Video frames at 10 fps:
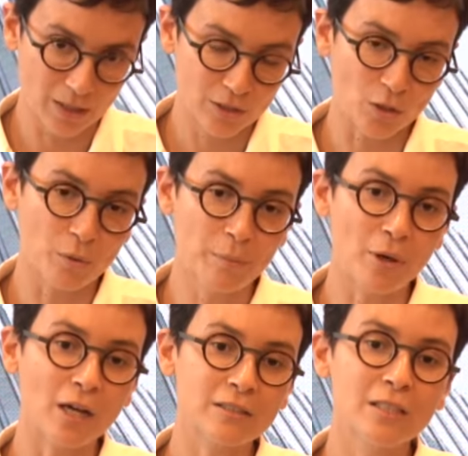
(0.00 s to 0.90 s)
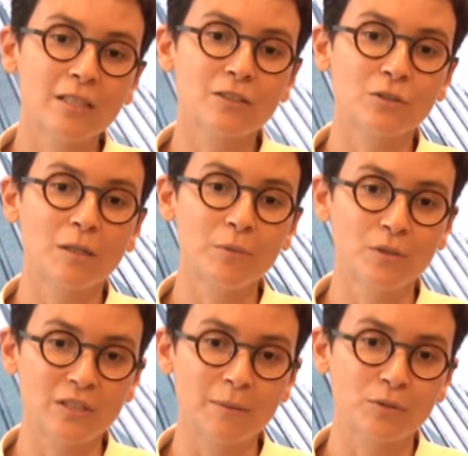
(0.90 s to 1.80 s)
So we brought here to the
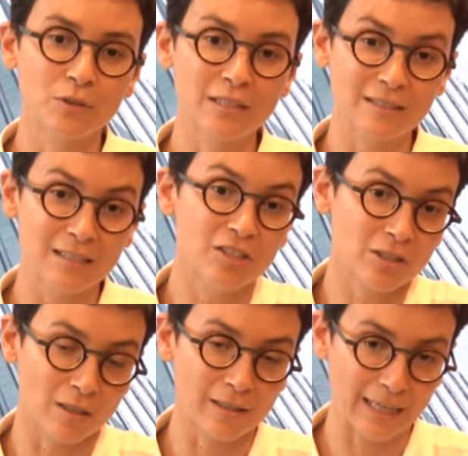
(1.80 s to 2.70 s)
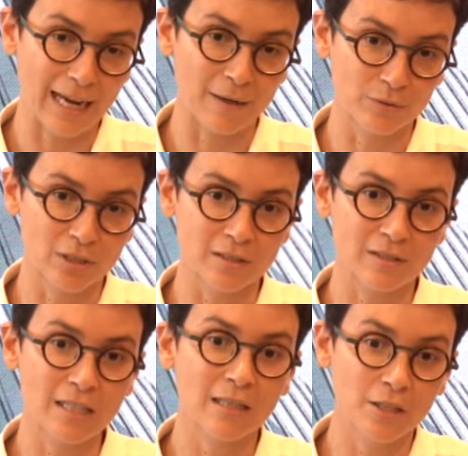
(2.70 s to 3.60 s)
museum, to these digital encounters
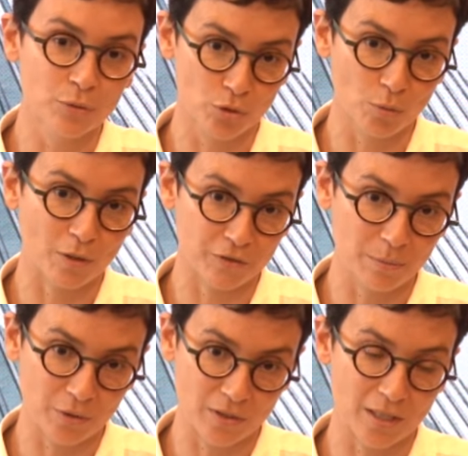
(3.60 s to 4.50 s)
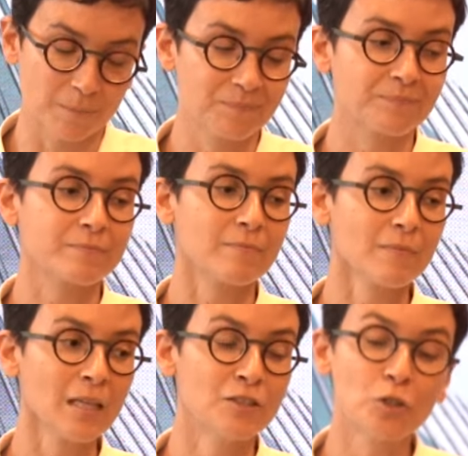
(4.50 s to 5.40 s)
in the YouTube of the museum,
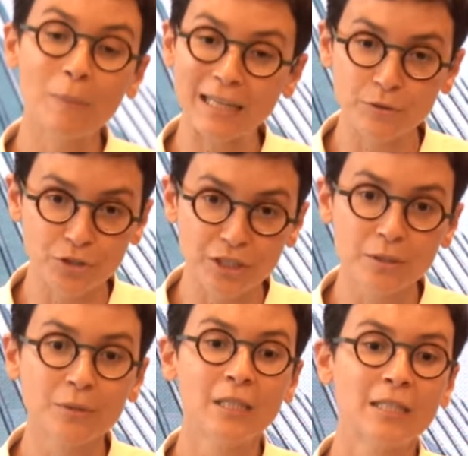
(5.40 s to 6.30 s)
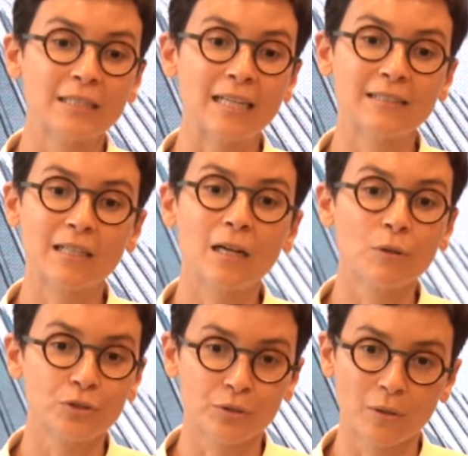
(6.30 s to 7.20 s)
Gilberto Gil, that is a
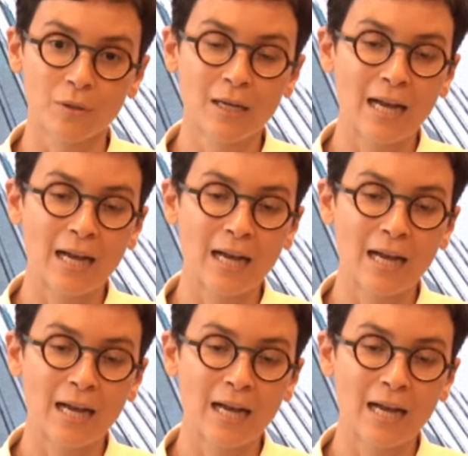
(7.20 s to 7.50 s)
cultural